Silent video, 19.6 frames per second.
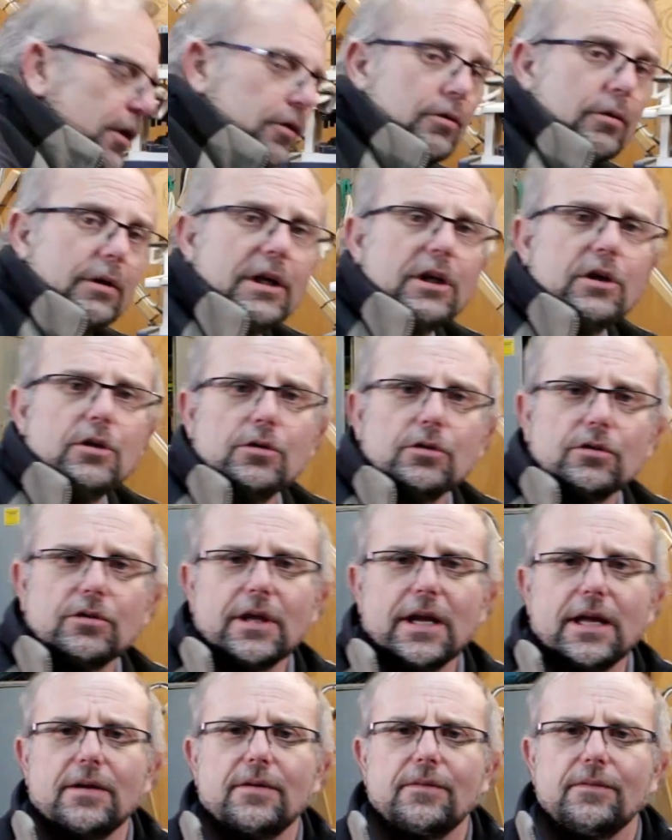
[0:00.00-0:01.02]
So we're going to use
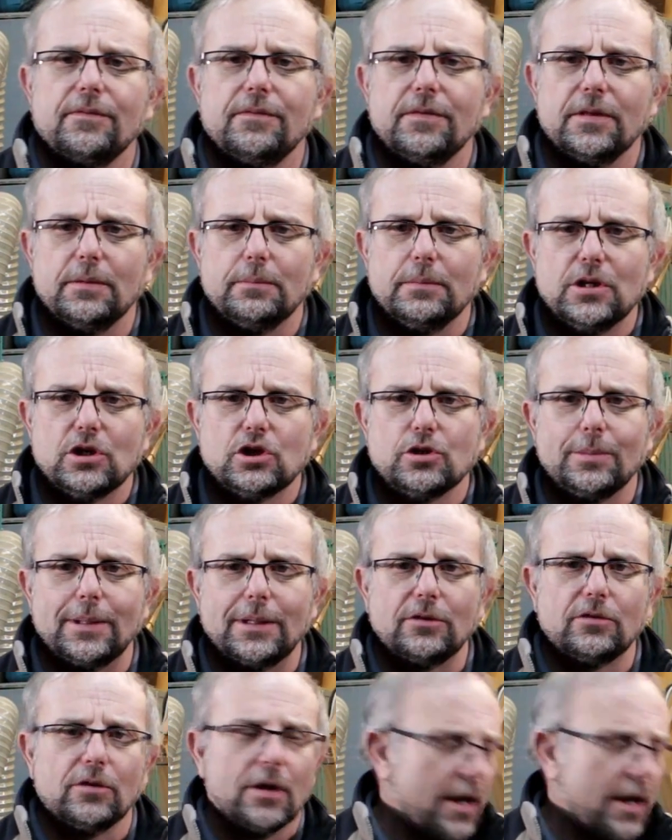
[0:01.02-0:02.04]
that for the measurements.